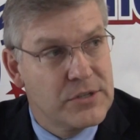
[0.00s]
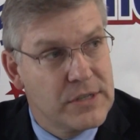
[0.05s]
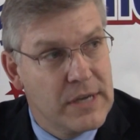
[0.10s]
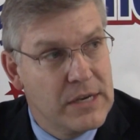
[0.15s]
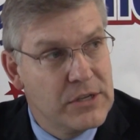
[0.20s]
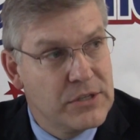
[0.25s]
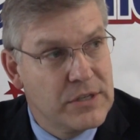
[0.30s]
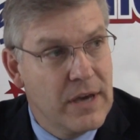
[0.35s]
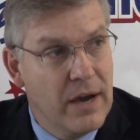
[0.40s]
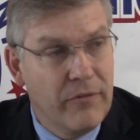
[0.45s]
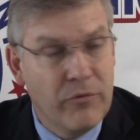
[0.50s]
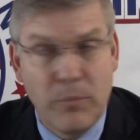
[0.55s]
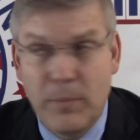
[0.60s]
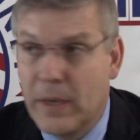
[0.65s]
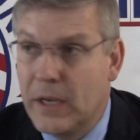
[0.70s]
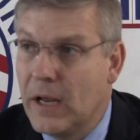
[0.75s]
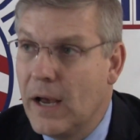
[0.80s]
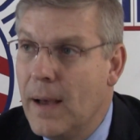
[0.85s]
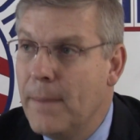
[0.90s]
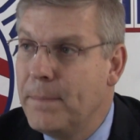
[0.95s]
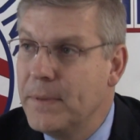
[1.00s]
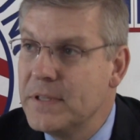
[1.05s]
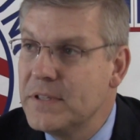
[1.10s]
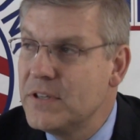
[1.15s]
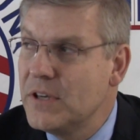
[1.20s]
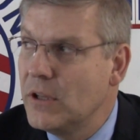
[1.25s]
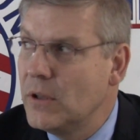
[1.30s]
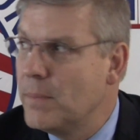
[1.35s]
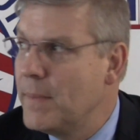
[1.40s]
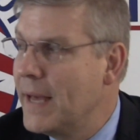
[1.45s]
States government up
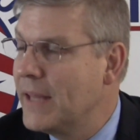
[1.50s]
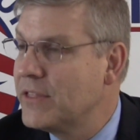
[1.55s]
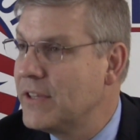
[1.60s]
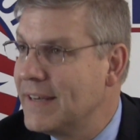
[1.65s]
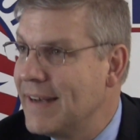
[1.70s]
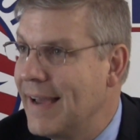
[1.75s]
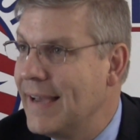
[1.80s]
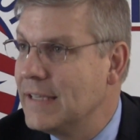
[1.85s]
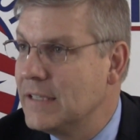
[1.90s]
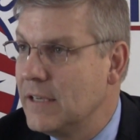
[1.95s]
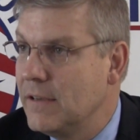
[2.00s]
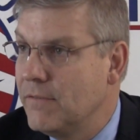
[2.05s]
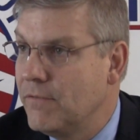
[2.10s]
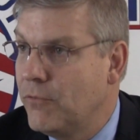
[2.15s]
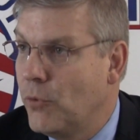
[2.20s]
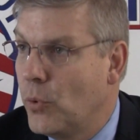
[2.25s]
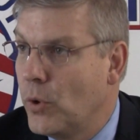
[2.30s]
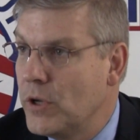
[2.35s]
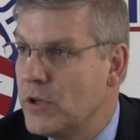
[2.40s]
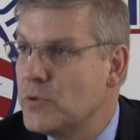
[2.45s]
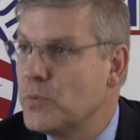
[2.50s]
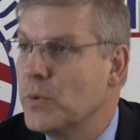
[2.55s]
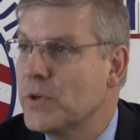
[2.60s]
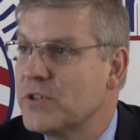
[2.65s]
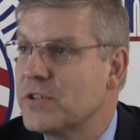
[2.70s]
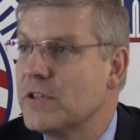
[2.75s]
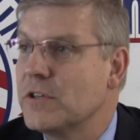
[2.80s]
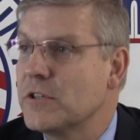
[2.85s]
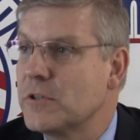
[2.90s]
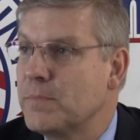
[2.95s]
until about the 1940s
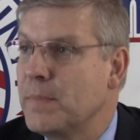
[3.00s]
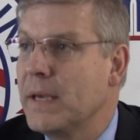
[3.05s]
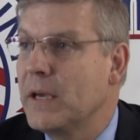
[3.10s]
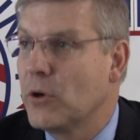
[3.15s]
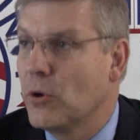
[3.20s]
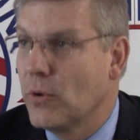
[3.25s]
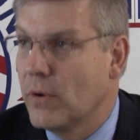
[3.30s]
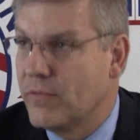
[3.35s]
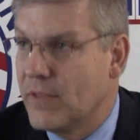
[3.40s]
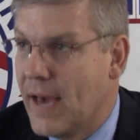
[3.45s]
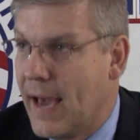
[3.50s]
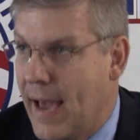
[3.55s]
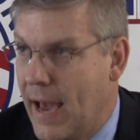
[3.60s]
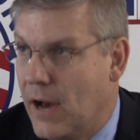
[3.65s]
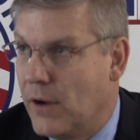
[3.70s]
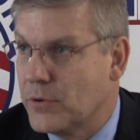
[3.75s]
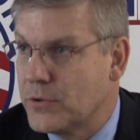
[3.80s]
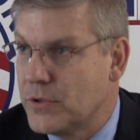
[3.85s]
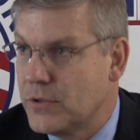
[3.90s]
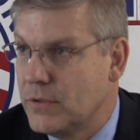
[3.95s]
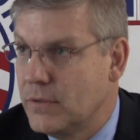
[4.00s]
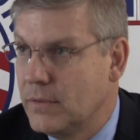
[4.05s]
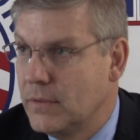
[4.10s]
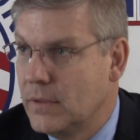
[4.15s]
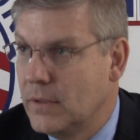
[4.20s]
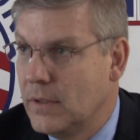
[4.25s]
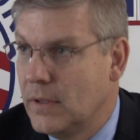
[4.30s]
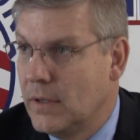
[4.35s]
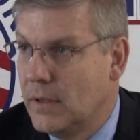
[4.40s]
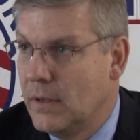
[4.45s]
was the Speaker of the House.
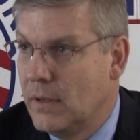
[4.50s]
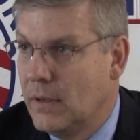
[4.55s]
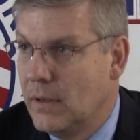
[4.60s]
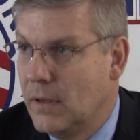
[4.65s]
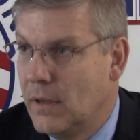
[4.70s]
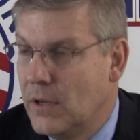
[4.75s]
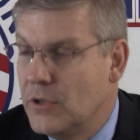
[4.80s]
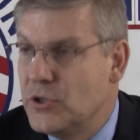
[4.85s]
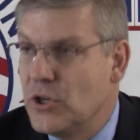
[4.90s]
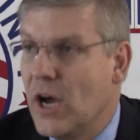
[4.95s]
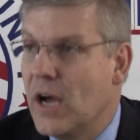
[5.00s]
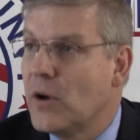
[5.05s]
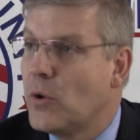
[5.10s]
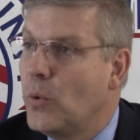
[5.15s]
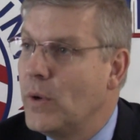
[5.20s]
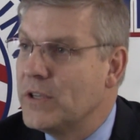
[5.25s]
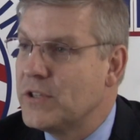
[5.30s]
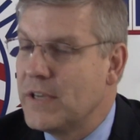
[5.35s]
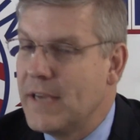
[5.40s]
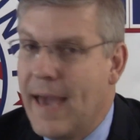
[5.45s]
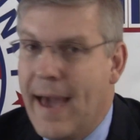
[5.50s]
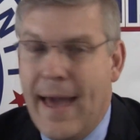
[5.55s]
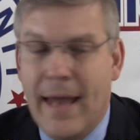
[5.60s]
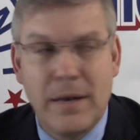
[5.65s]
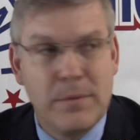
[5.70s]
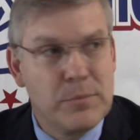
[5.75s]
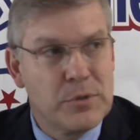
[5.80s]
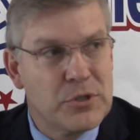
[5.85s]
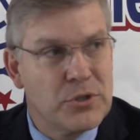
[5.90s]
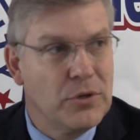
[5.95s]
John Quincy
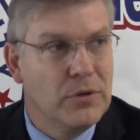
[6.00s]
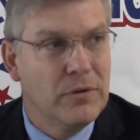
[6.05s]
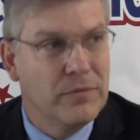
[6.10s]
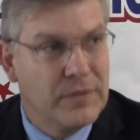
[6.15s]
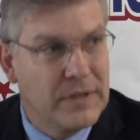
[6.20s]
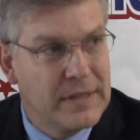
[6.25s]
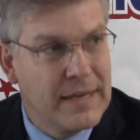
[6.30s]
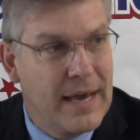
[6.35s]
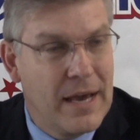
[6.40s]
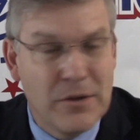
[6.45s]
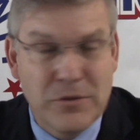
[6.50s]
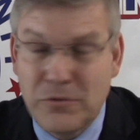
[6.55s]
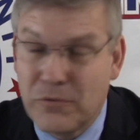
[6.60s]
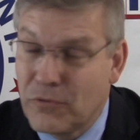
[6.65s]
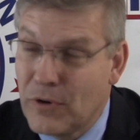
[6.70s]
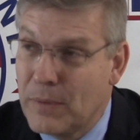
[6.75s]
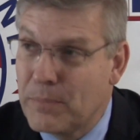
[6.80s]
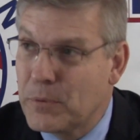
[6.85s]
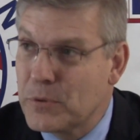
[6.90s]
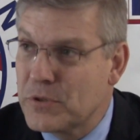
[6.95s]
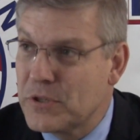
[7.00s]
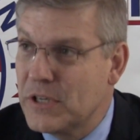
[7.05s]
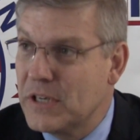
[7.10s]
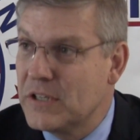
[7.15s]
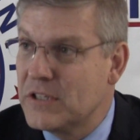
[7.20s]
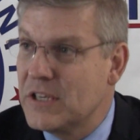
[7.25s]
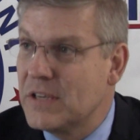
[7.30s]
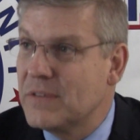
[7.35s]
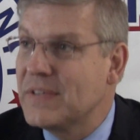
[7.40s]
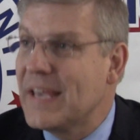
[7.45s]
Adams served in the House of
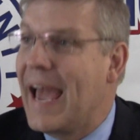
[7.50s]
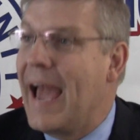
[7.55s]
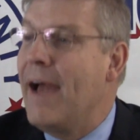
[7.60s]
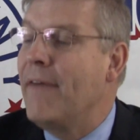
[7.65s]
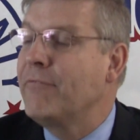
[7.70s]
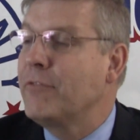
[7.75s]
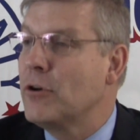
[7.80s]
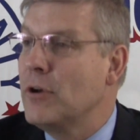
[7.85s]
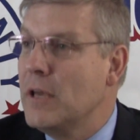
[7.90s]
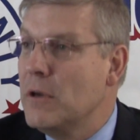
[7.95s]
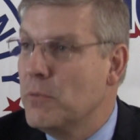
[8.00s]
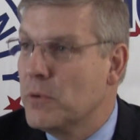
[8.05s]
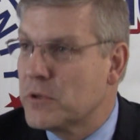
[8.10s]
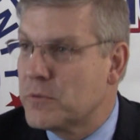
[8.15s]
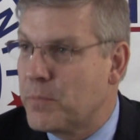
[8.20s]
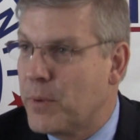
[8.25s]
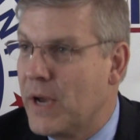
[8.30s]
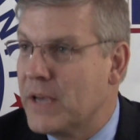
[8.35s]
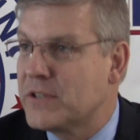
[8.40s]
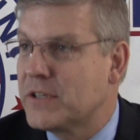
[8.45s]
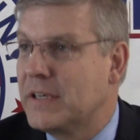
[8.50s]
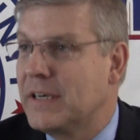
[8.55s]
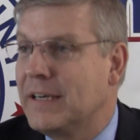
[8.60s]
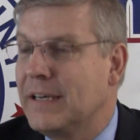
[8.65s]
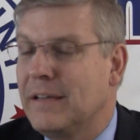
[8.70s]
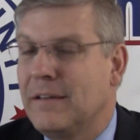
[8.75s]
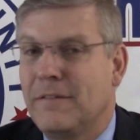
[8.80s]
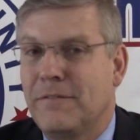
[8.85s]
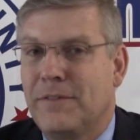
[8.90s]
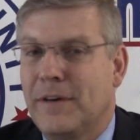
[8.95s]
Representatives after he was
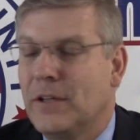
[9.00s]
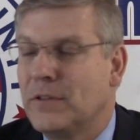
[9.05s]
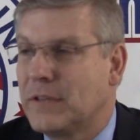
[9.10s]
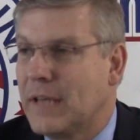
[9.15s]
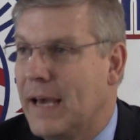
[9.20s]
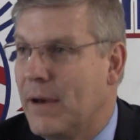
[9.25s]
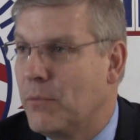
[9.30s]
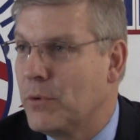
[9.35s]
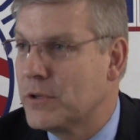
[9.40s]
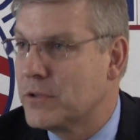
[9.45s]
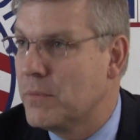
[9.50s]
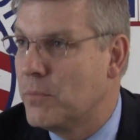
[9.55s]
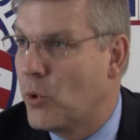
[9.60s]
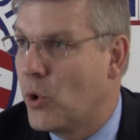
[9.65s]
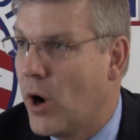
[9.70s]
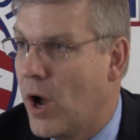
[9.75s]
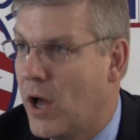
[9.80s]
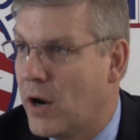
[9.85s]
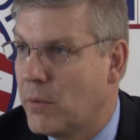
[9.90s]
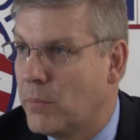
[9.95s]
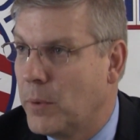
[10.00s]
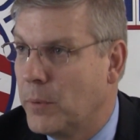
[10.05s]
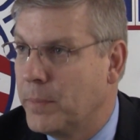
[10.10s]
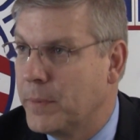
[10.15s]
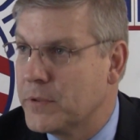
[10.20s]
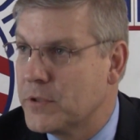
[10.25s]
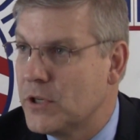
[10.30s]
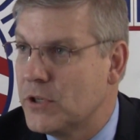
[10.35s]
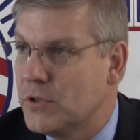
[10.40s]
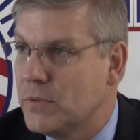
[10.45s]
president, and he felt that was a more honorable
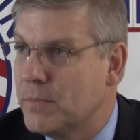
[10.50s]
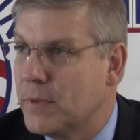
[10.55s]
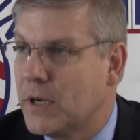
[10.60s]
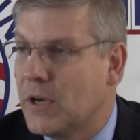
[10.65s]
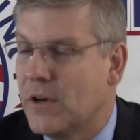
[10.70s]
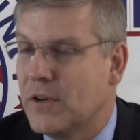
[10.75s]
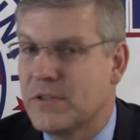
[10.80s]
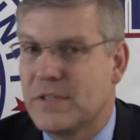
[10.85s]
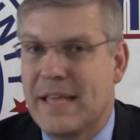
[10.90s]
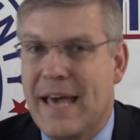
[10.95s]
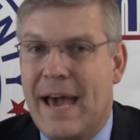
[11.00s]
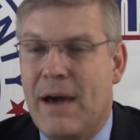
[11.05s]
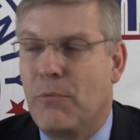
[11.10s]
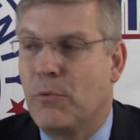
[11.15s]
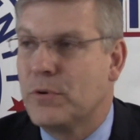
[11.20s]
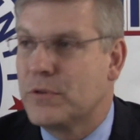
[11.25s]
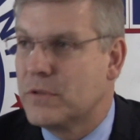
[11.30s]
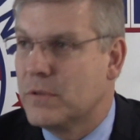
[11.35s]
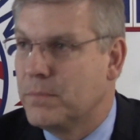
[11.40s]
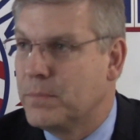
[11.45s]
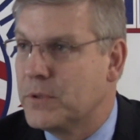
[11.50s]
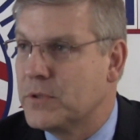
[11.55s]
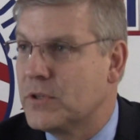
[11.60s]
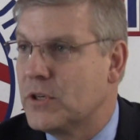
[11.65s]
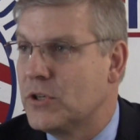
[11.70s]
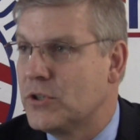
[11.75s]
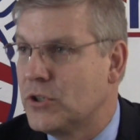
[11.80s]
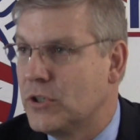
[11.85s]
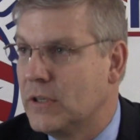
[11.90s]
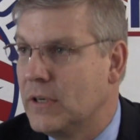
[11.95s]
position because that was the
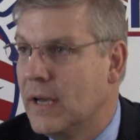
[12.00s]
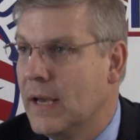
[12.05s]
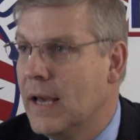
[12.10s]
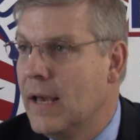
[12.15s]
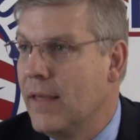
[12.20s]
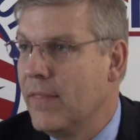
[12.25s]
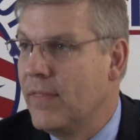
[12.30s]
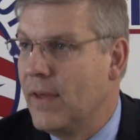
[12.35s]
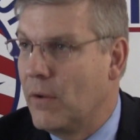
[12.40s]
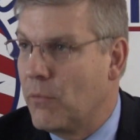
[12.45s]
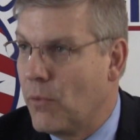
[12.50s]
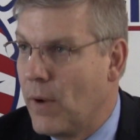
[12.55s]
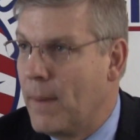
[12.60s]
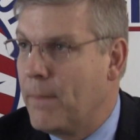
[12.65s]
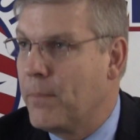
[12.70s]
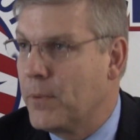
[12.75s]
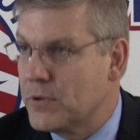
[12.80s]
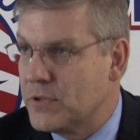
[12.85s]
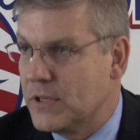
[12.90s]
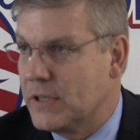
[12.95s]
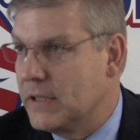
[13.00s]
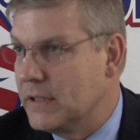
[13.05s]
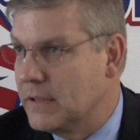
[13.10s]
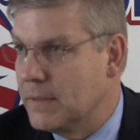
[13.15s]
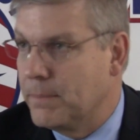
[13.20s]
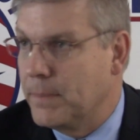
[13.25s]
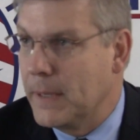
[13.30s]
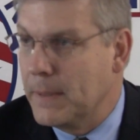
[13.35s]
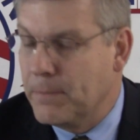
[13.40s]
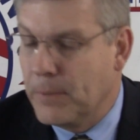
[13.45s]
position that represented
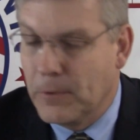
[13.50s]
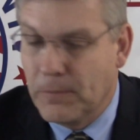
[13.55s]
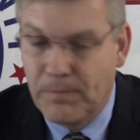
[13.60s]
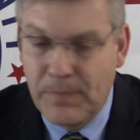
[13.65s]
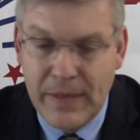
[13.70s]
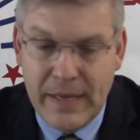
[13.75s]
the people.